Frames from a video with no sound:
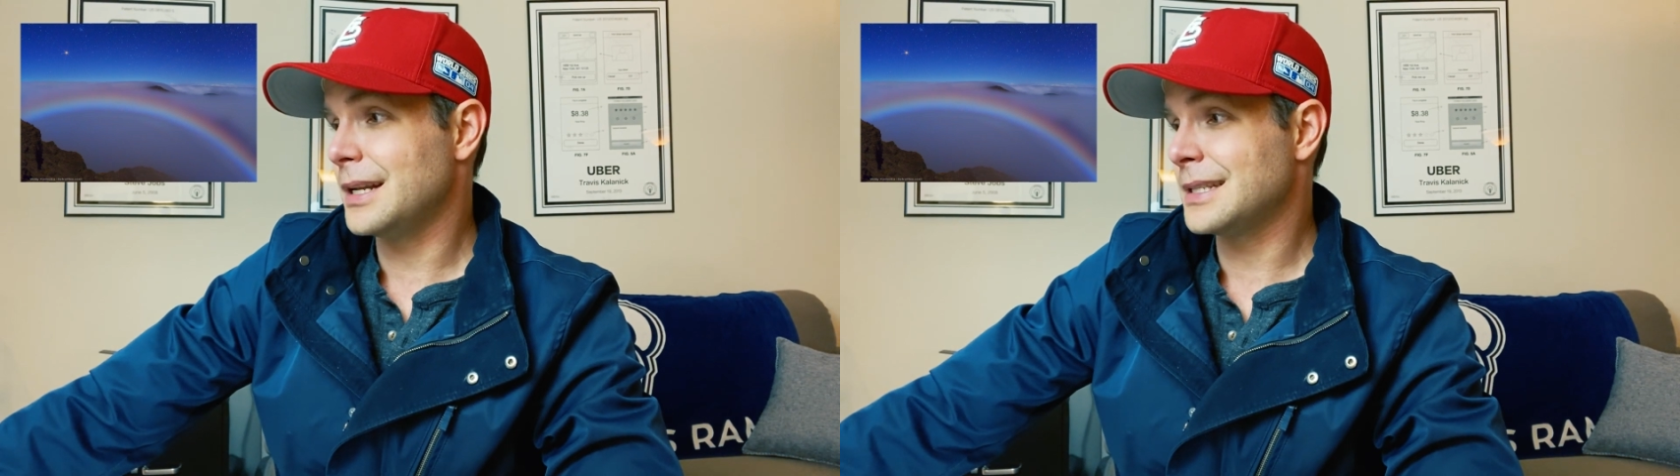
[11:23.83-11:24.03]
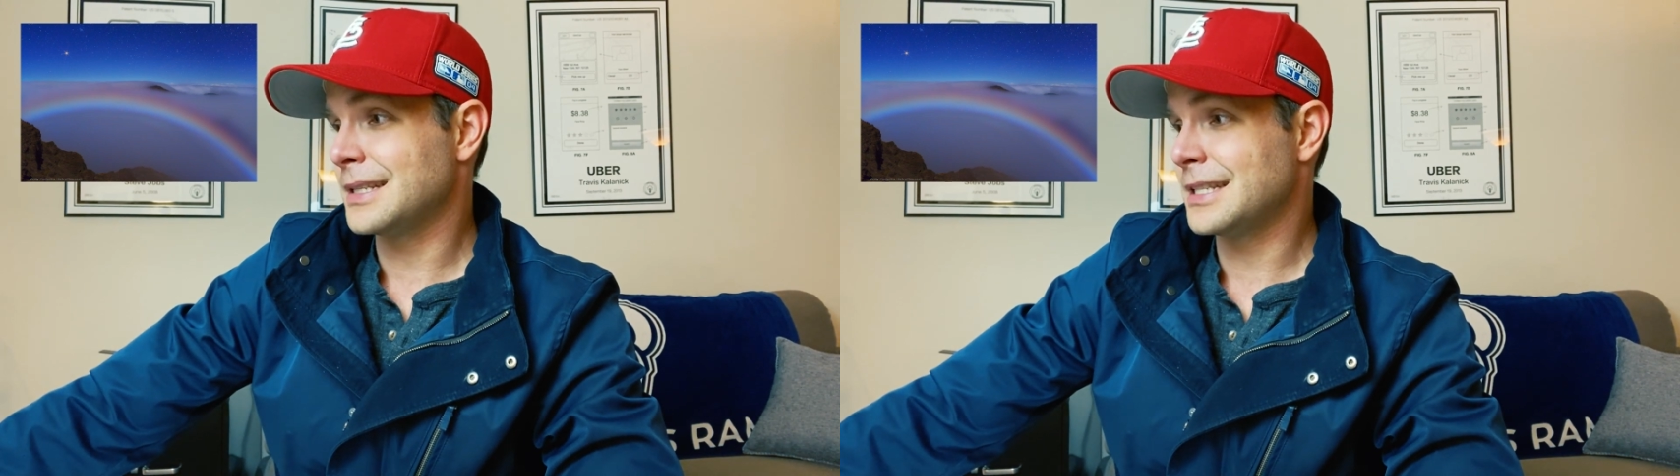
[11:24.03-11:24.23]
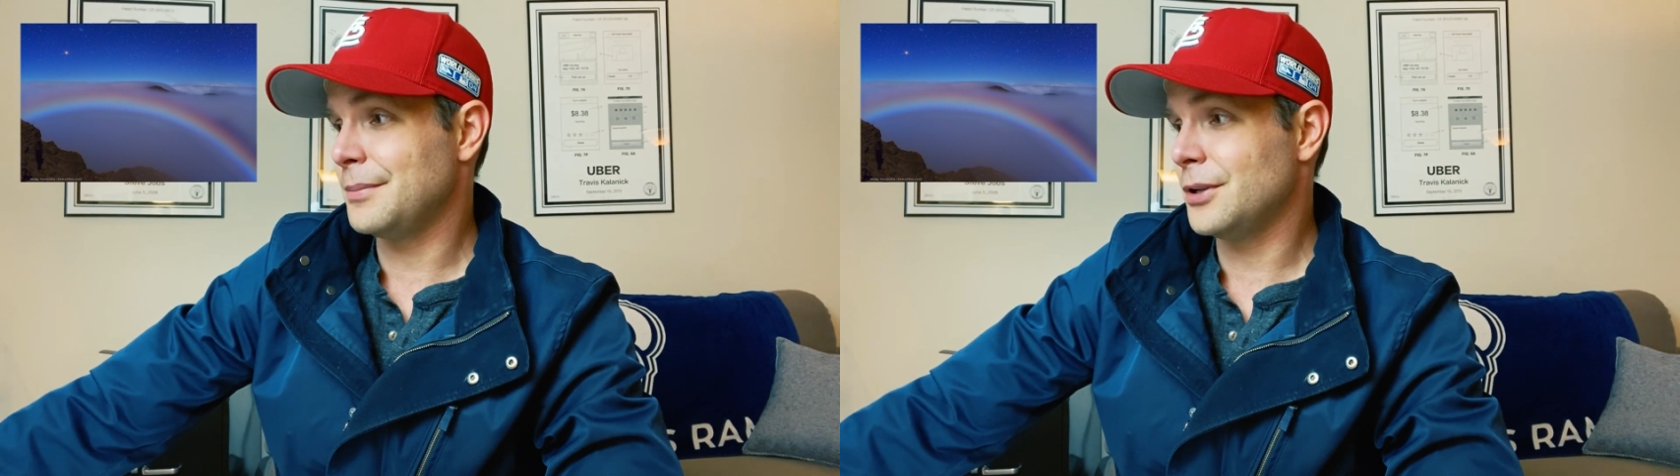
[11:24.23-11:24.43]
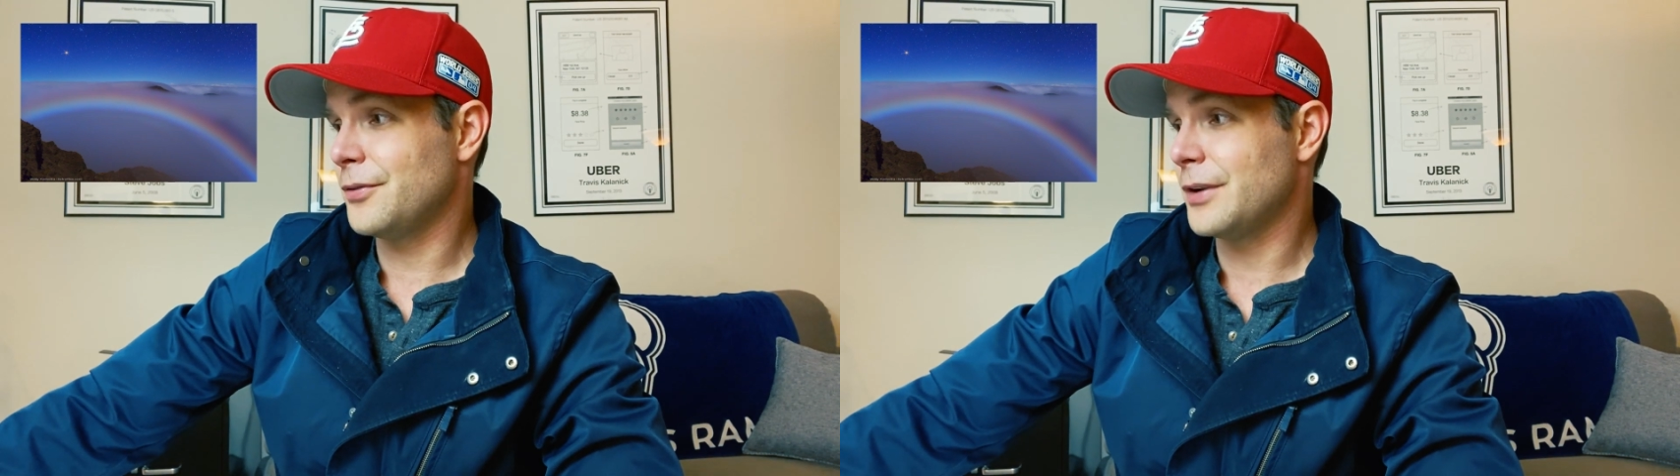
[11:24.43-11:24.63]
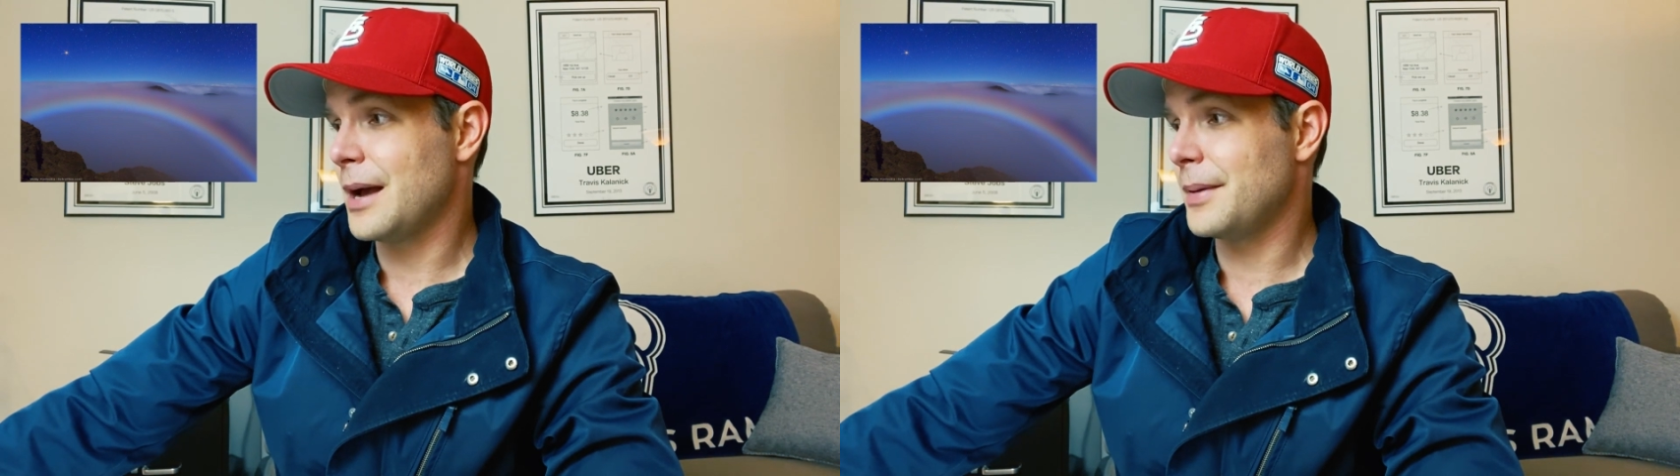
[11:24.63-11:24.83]
It is a
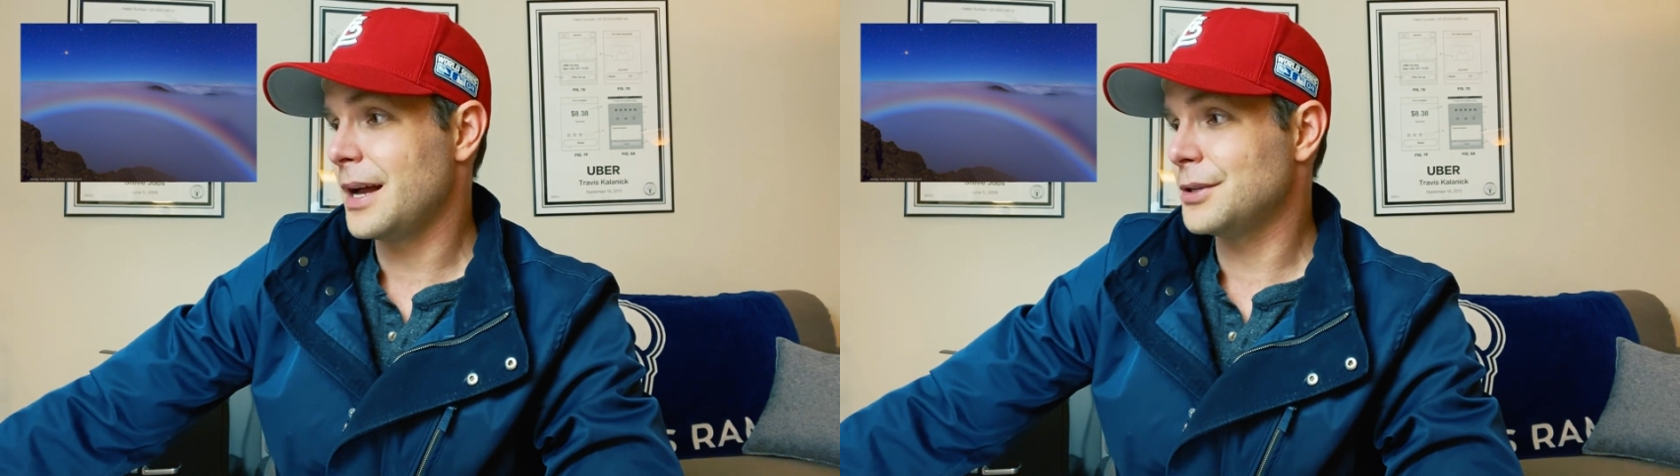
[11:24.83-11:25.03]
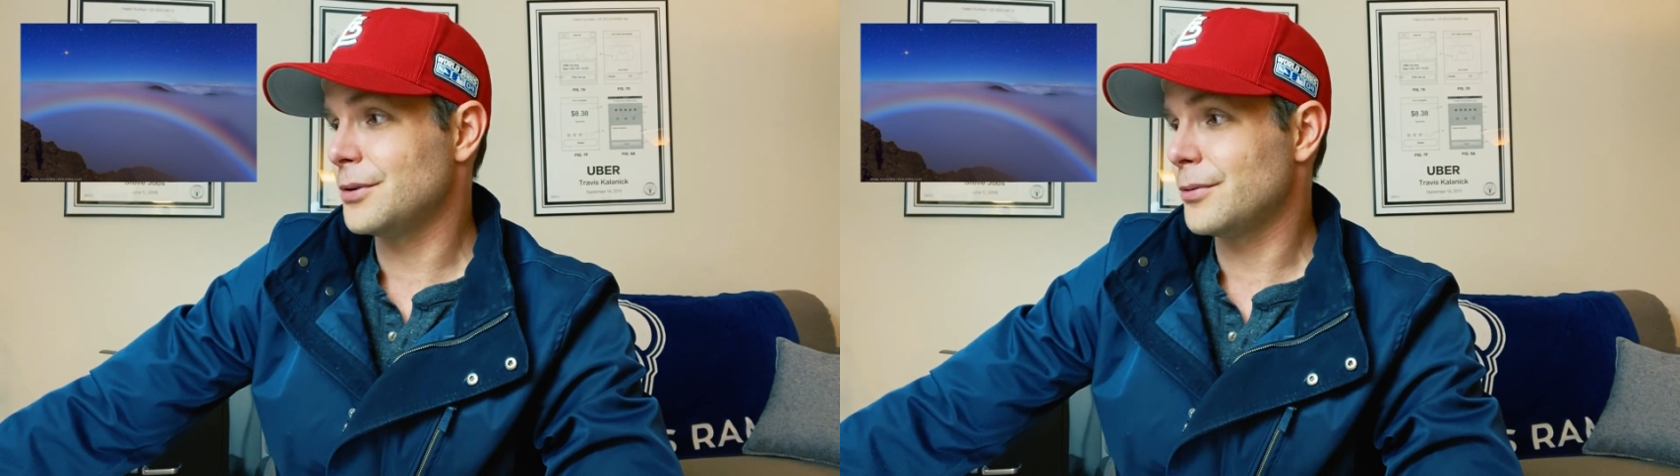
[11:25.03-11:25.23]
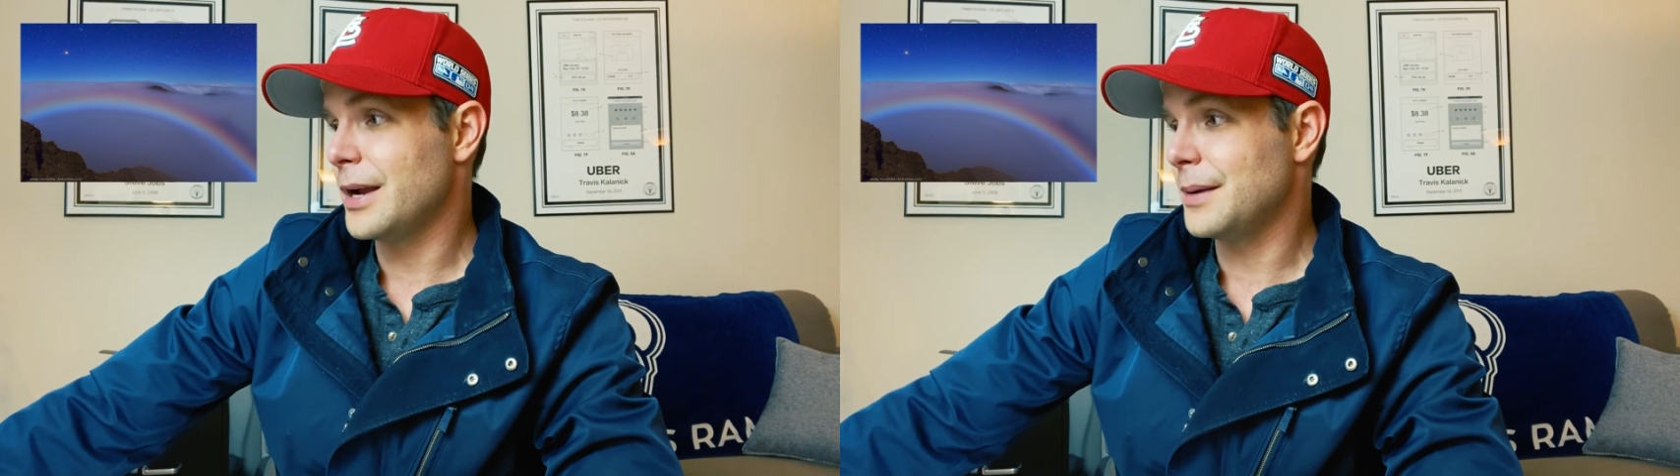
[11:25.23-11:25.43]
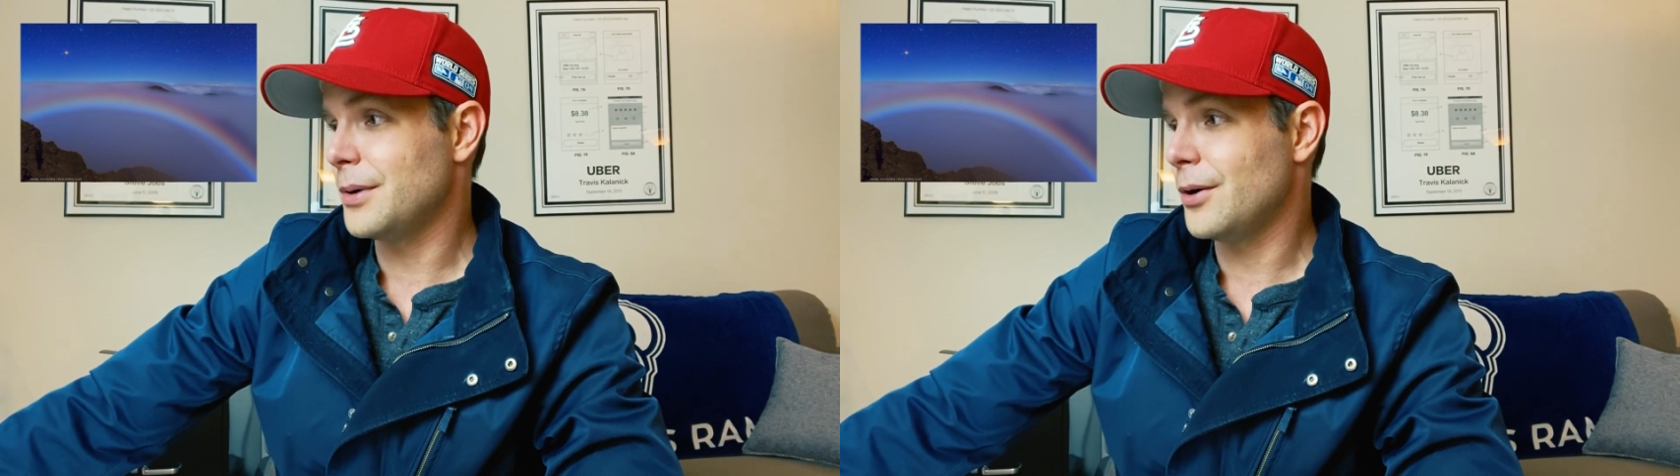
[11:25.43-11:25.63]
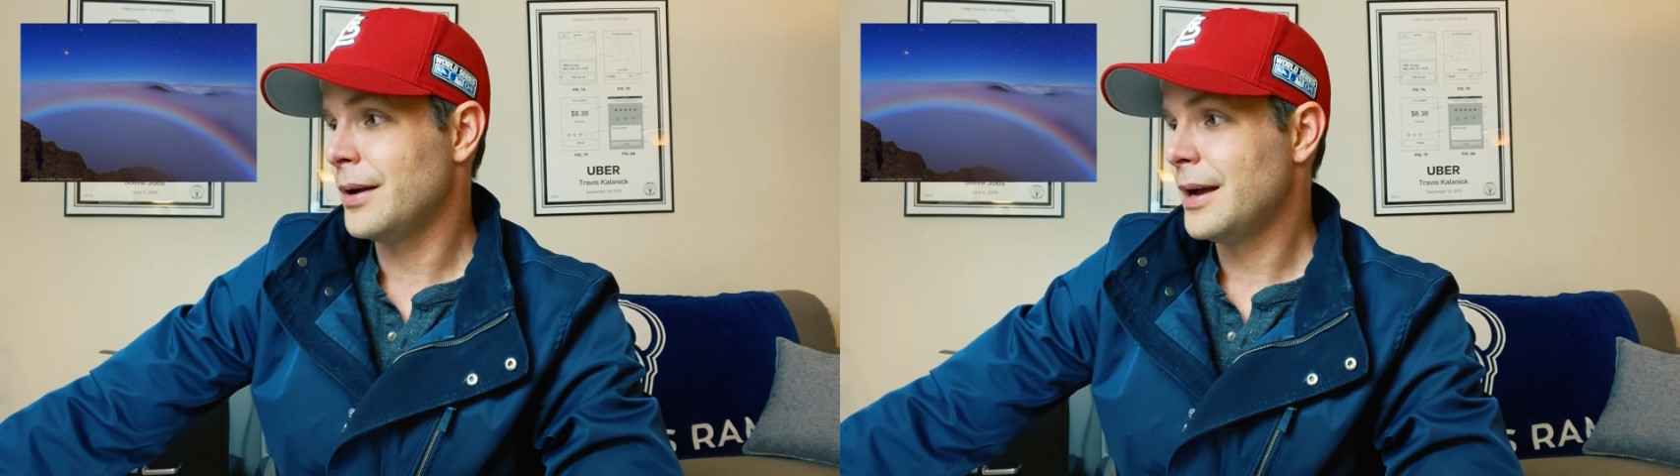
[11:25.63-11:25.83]
similar phenomenon to a
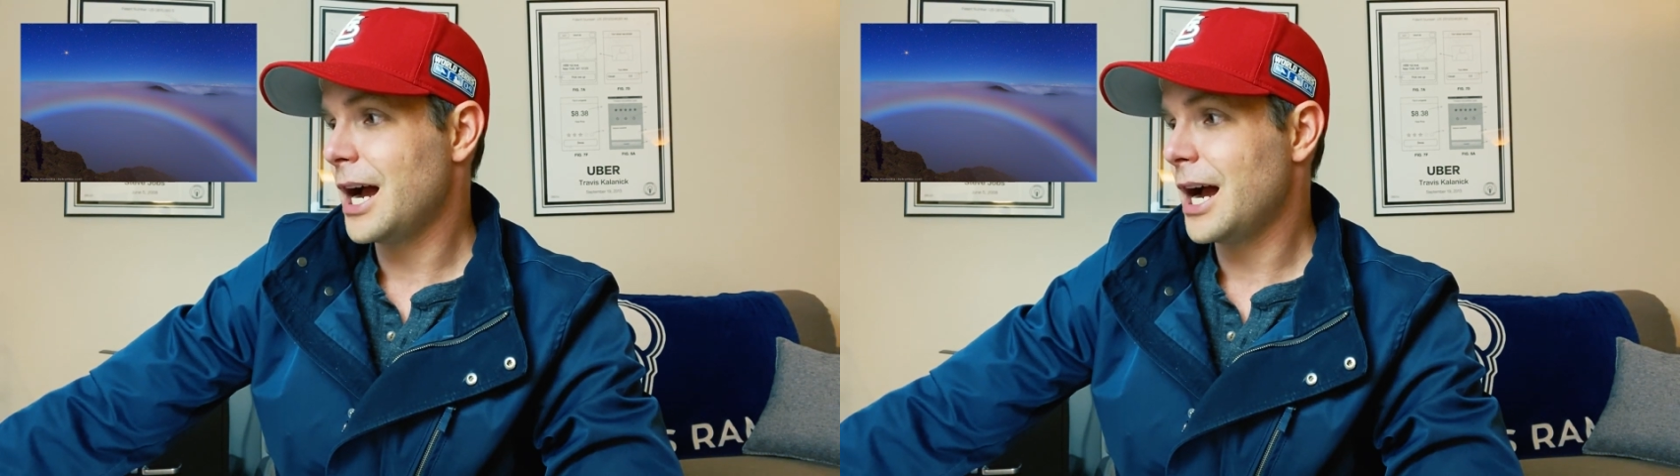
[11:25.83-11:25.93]
rainbow.